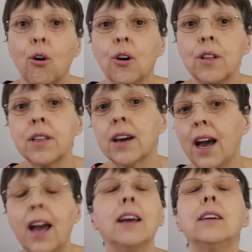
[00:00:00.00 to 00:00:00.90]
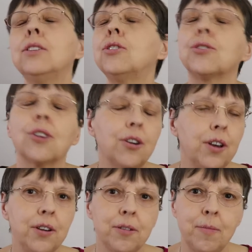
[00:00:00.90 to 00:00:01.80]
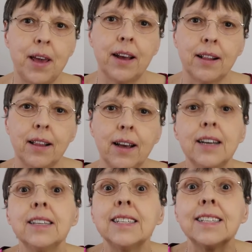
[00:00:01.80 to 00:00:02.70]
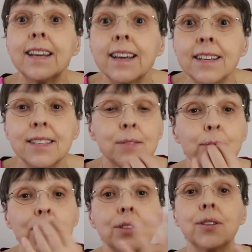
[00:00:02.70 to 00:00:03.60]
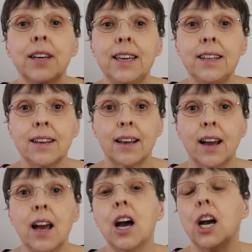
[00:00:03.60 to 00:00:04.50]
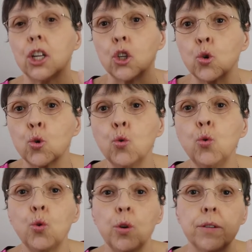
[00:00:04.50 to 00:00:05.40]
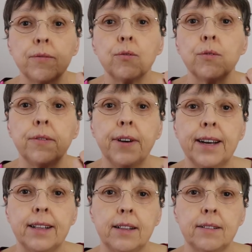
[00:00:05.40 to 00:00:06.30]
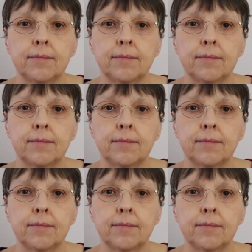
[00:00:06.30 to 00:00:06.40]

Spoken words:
Fourth, enjoy your meal. Taste what you're eating and chew your food well.